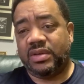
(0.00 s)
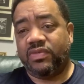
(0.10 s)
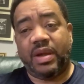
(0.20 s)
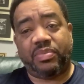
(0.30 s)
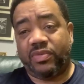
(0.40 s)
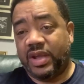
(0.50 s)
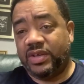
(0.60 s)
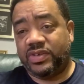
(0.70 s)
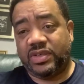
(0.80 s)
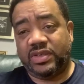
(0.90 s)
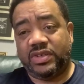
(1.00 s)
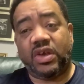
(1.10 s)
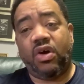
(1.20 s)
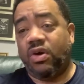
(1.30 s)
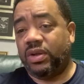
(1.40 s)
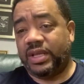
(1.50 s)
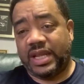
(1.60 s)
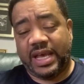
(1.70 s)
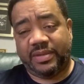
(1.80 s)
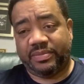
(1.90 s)
reparations, all of
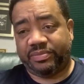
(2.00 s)
that.